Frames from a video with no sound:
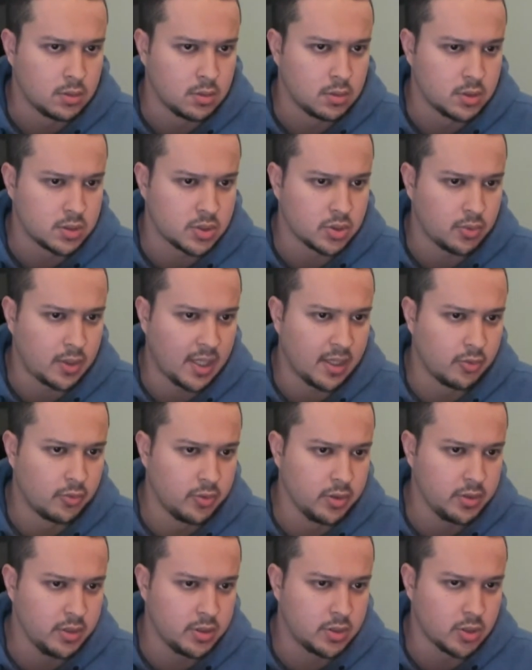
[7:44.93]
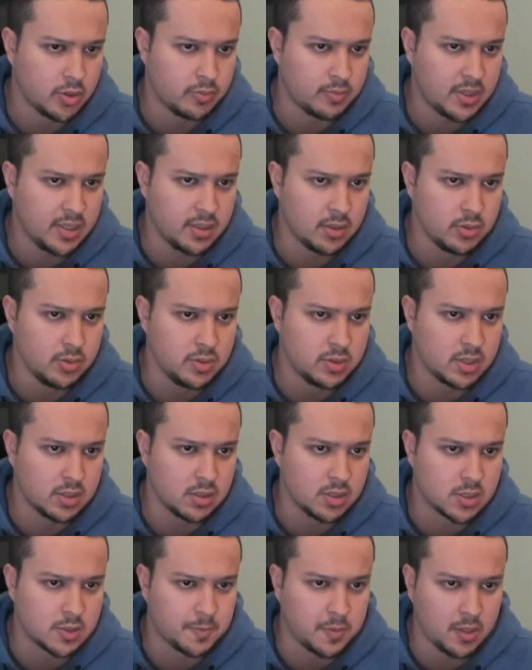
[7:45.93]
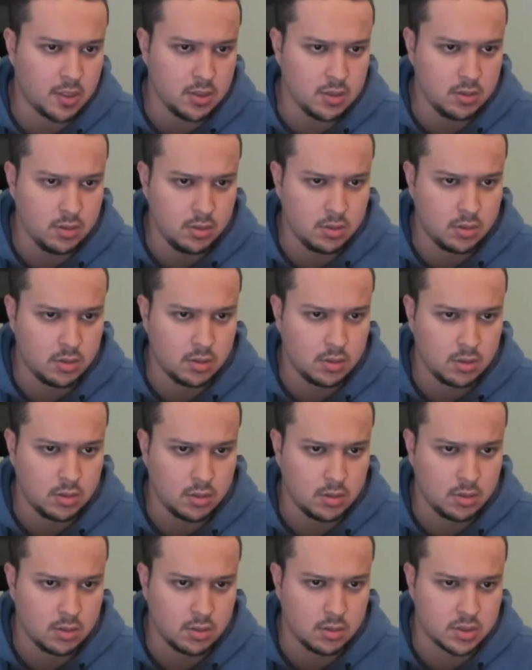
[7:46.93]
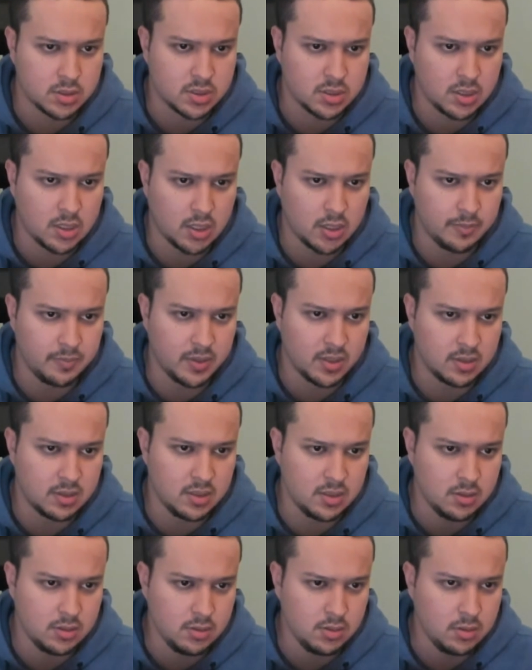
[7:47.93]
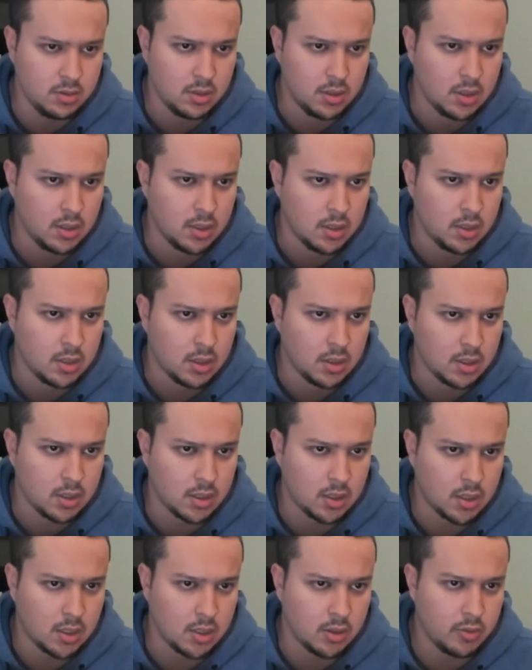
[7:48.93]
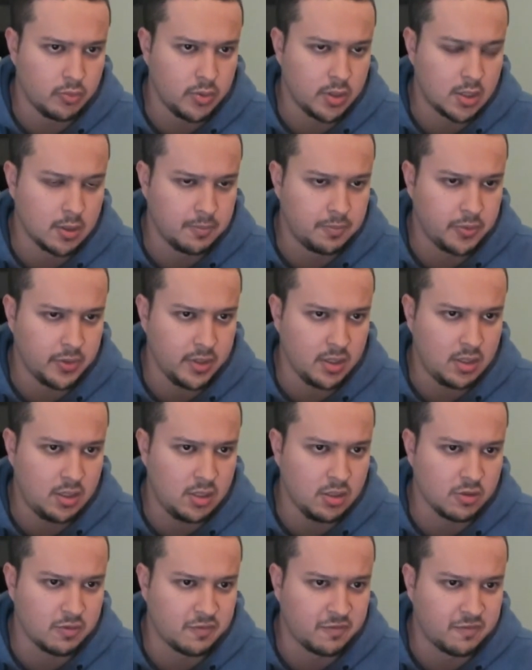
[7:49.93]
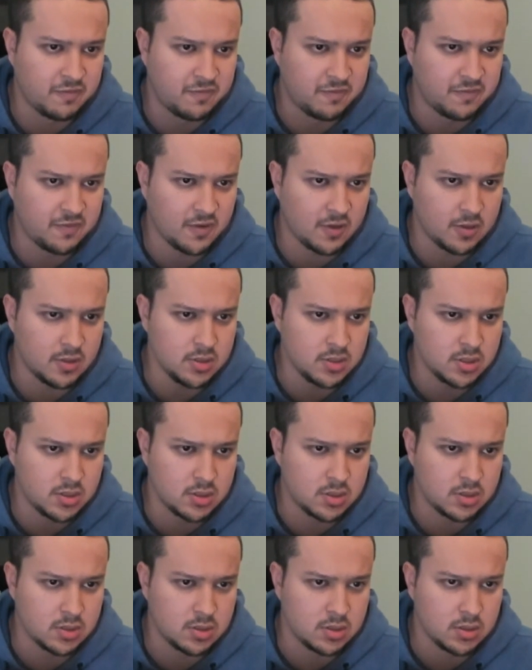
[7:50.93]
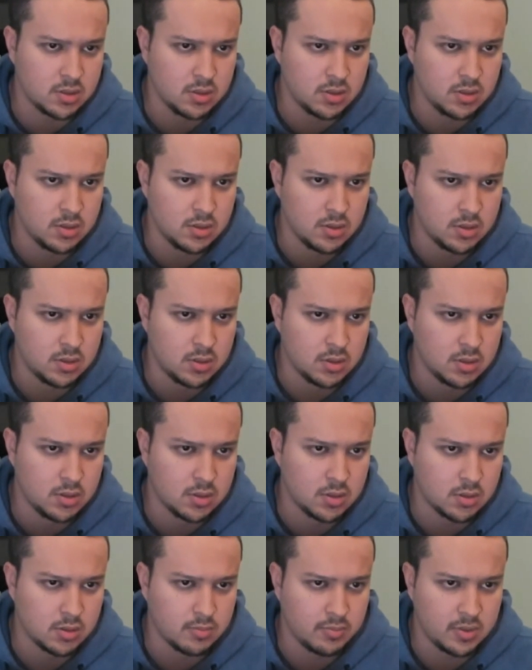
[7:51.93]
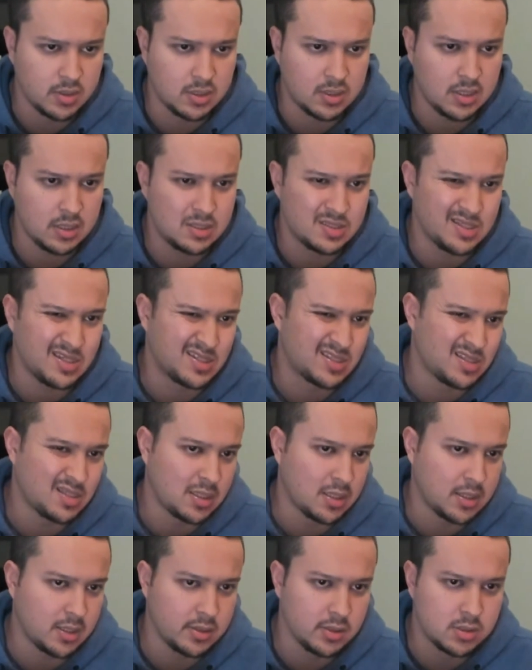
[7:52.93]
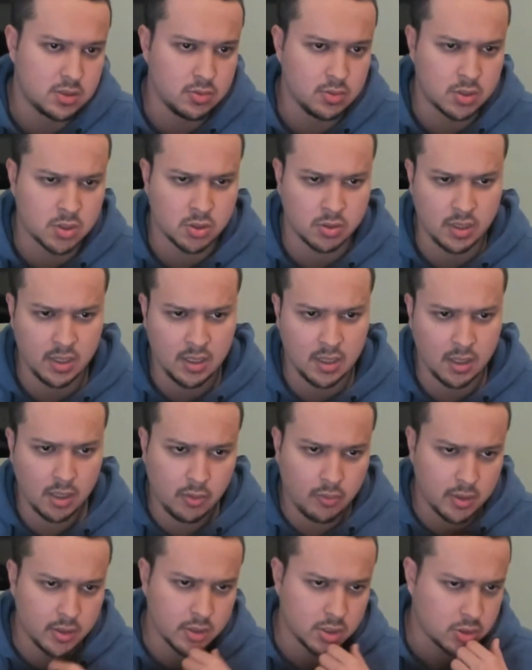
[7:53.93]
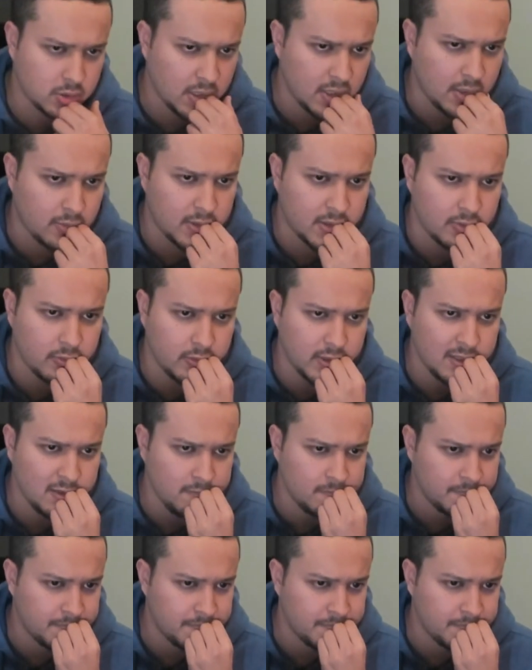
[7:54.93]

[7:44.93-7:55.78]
So I really don't mind losing this pawn. It's not a big deal. We can play here first. But knight takes now. That leads to a trade. I don't want to trade. I want to win.